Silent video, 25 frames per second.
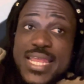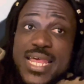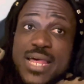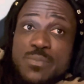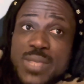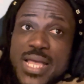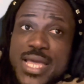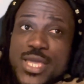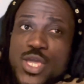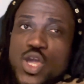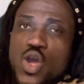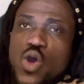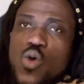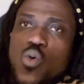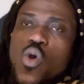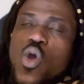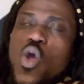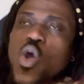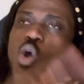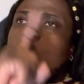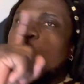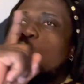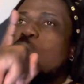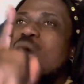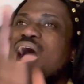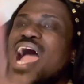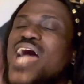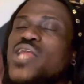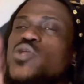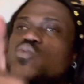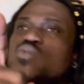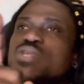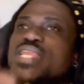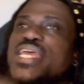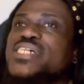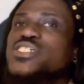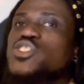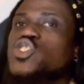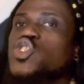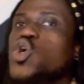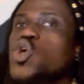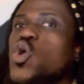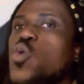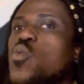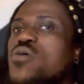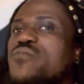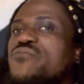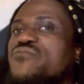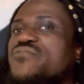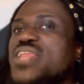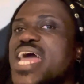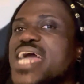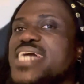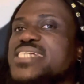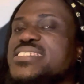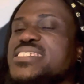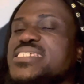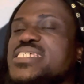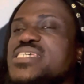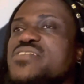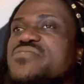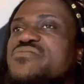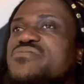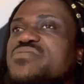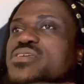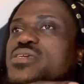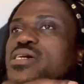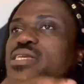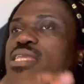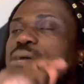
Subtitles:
I'm like, yo, why do niggas go on Vlad TV?